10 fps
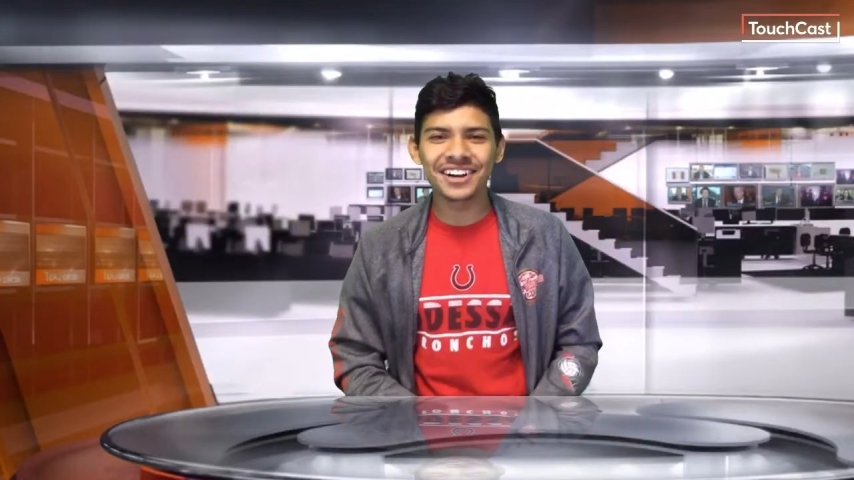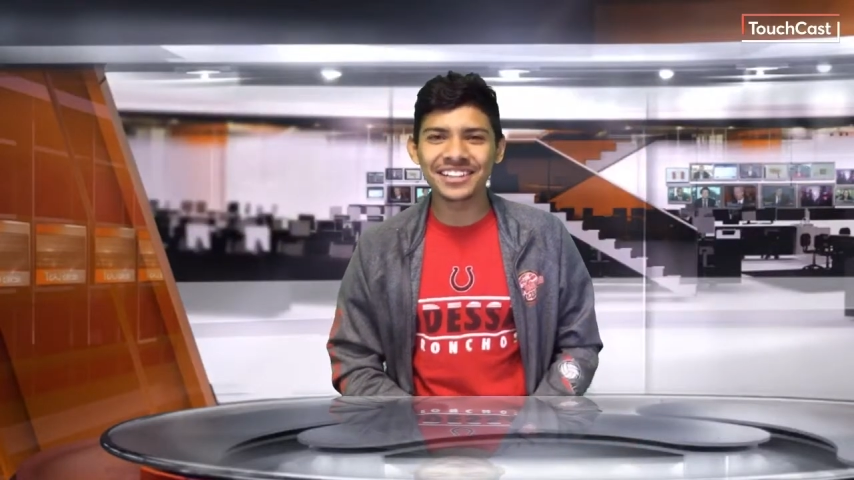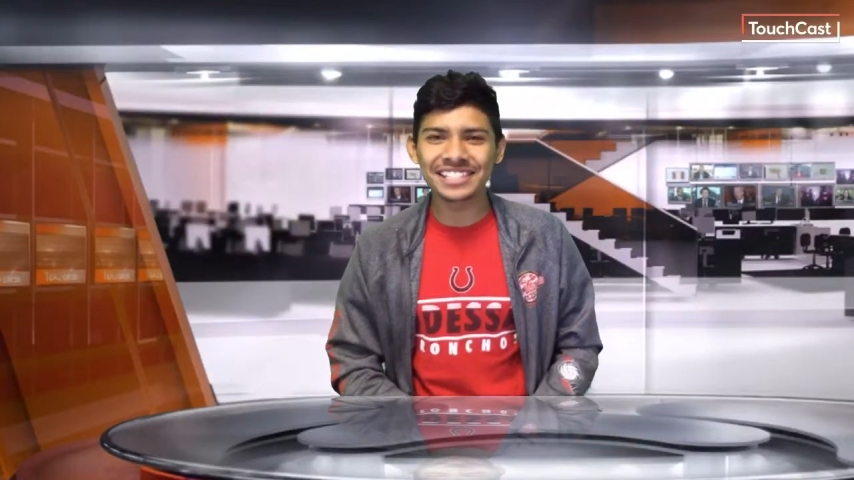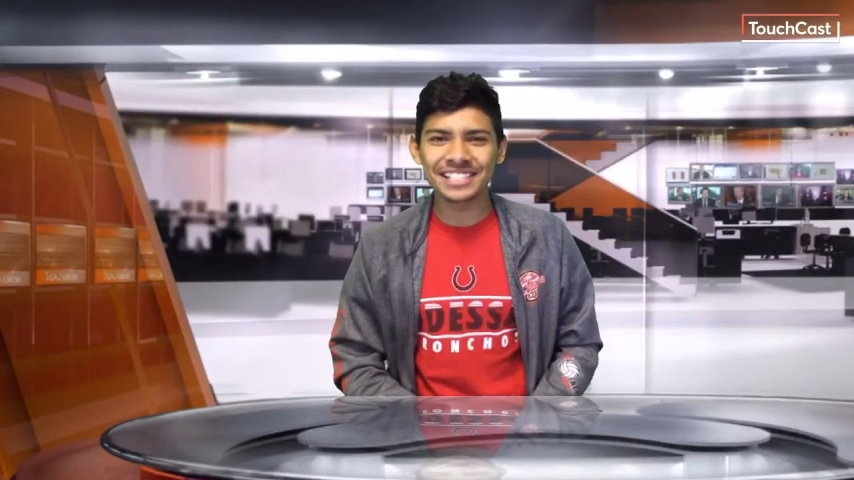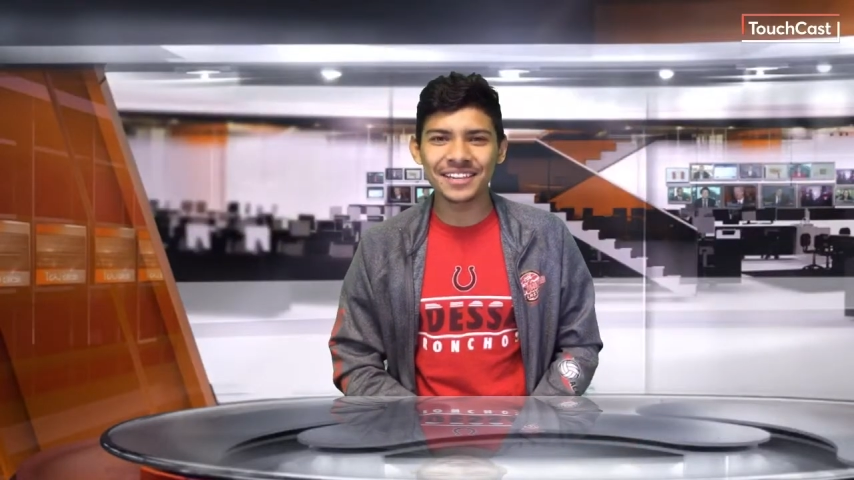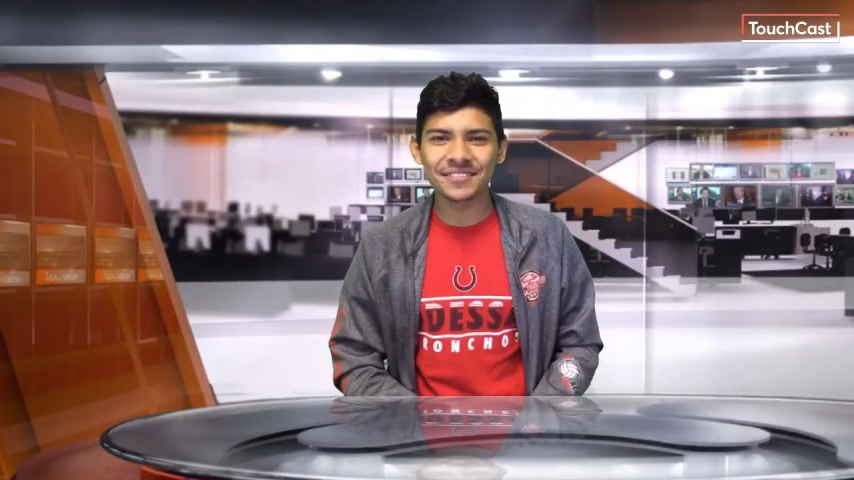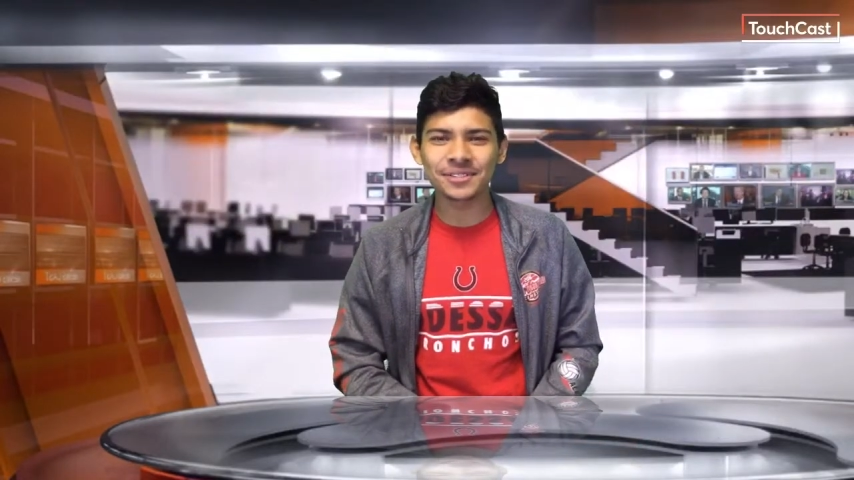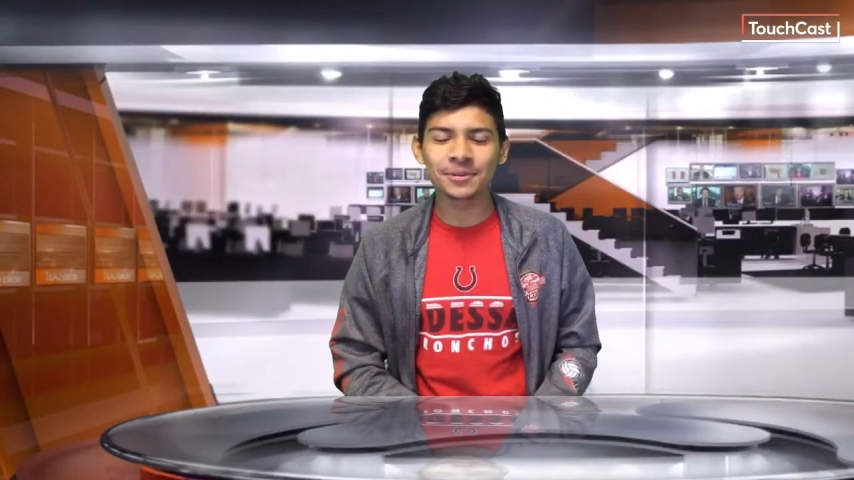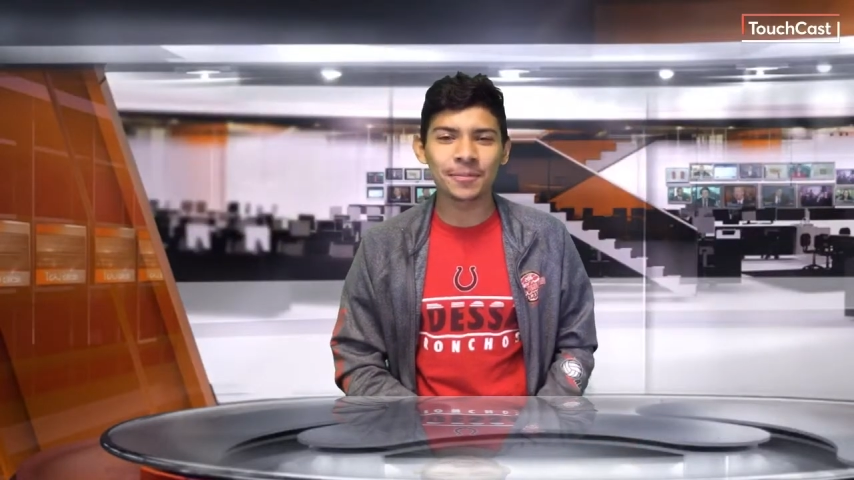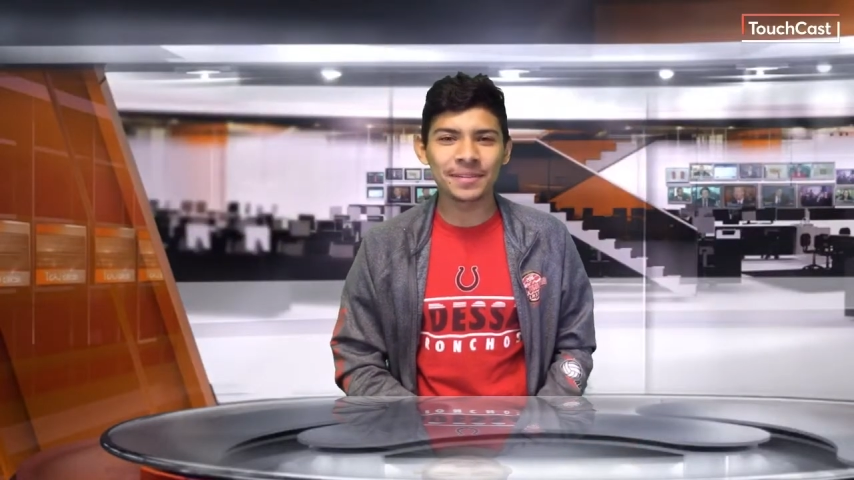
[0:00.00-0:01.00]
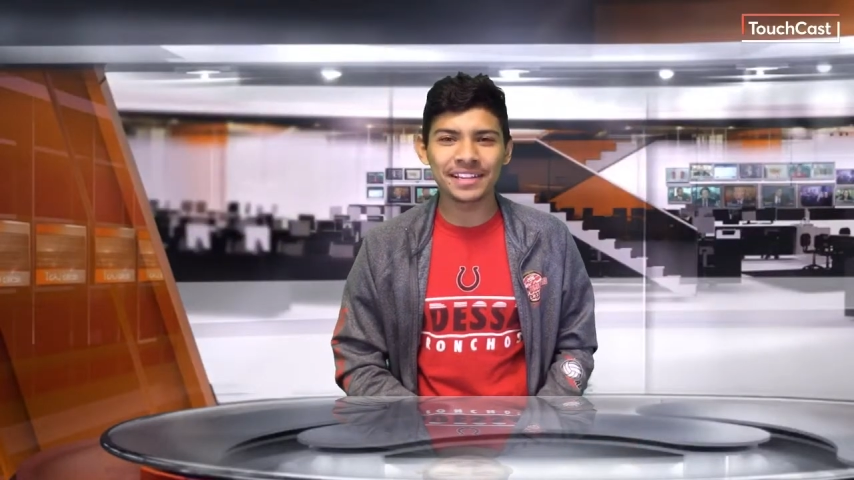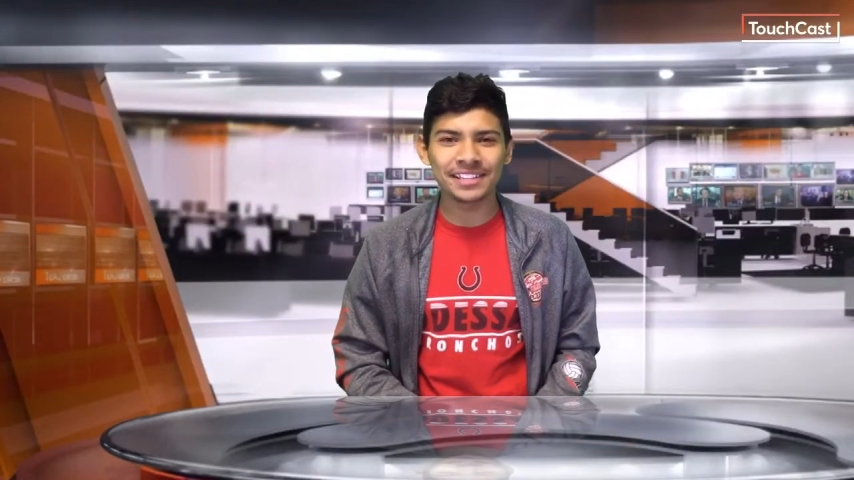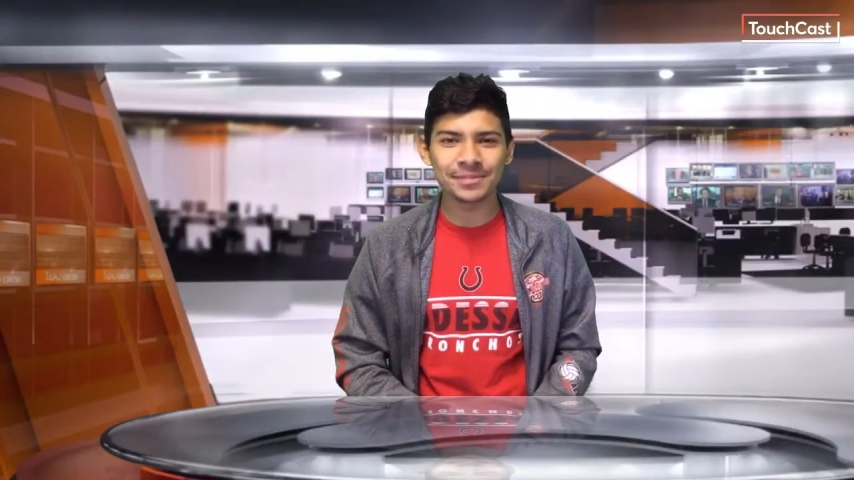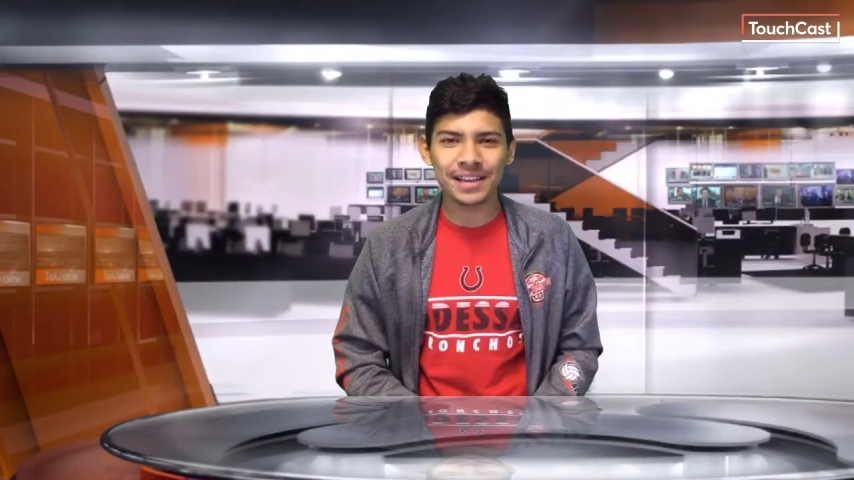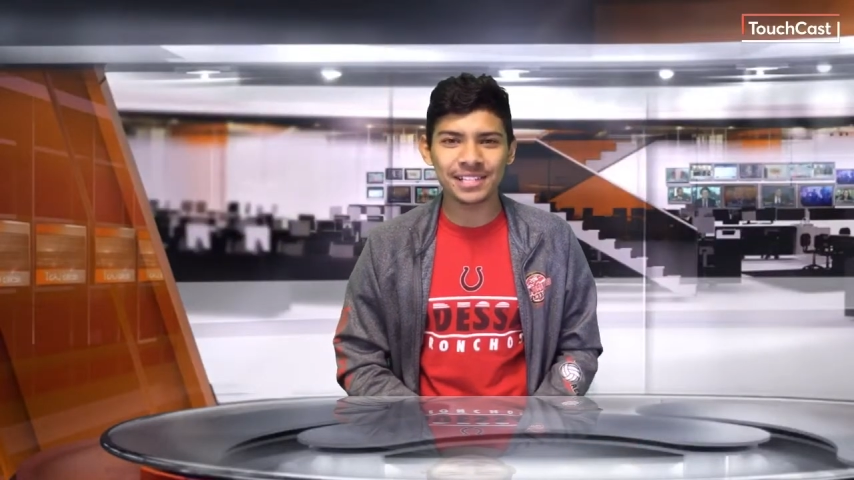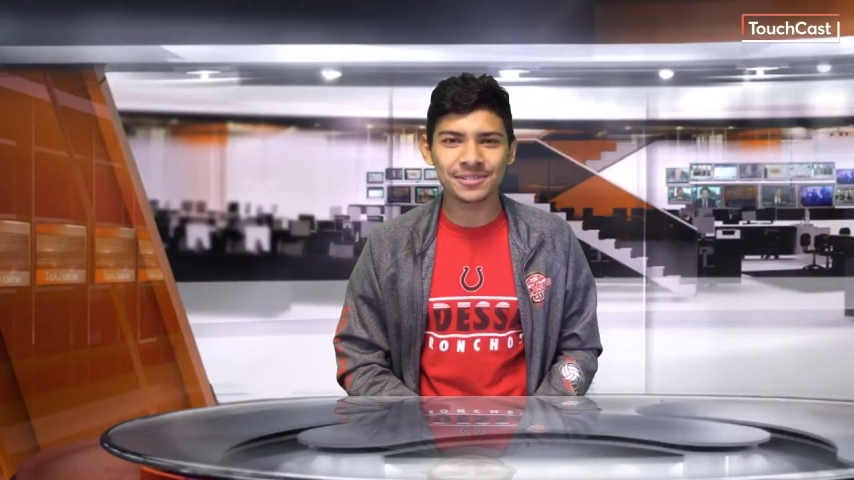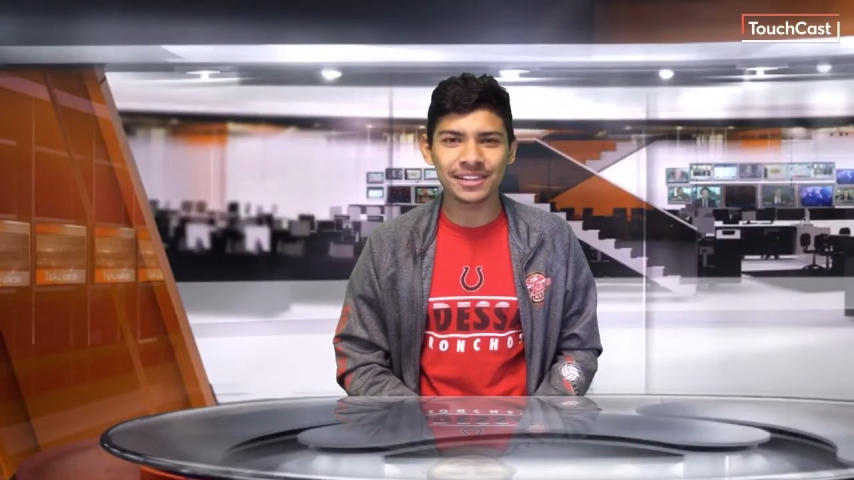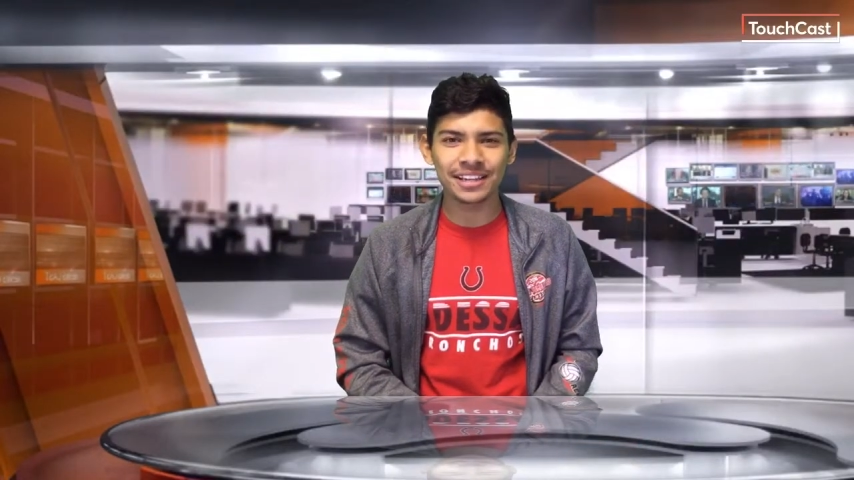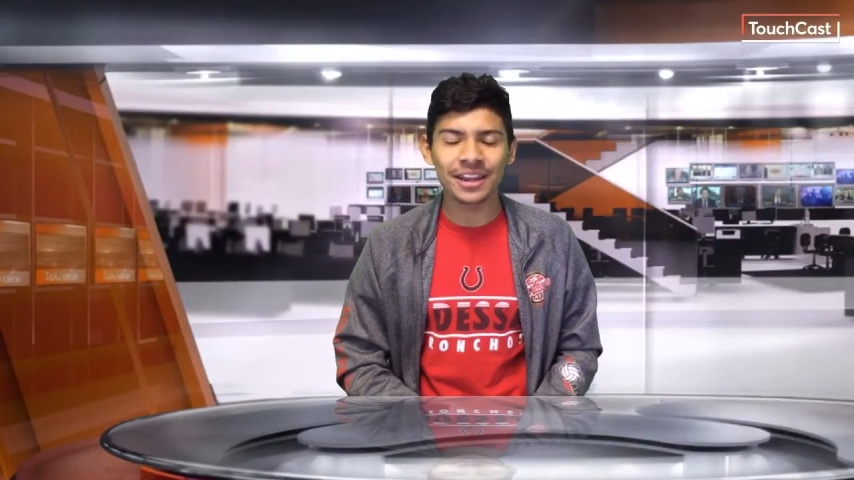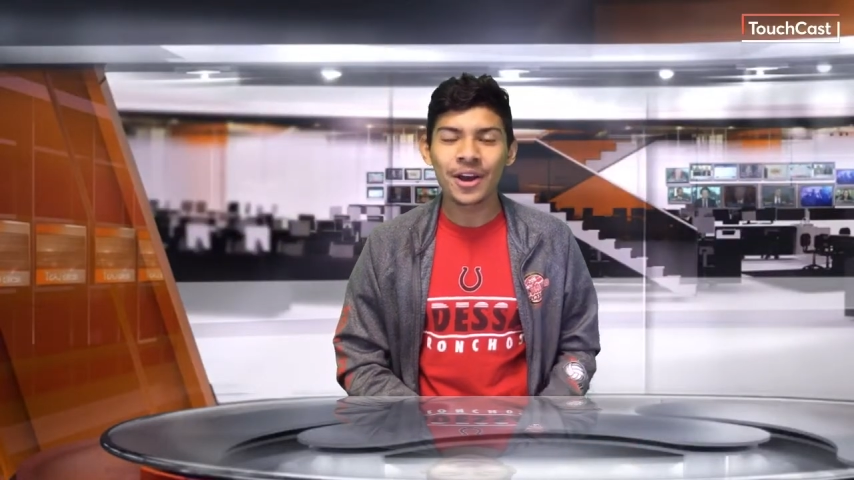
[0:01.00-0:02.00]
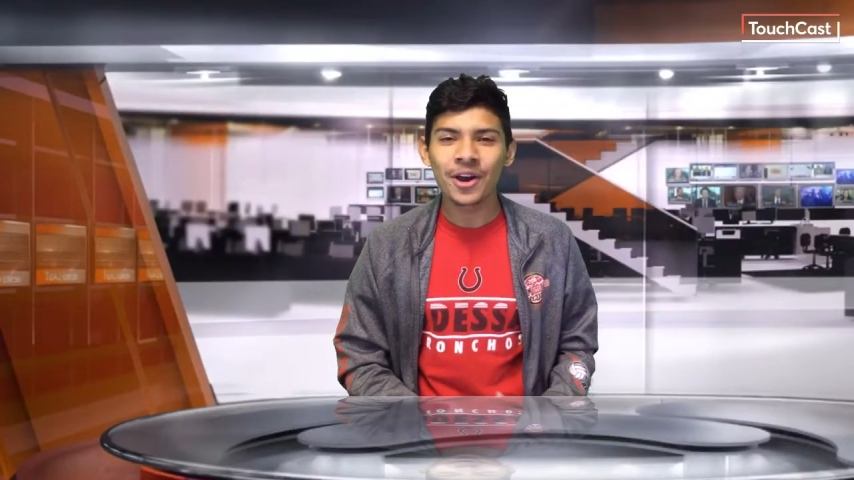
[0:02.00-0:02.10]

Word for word: to all the teams who competed this past weekend.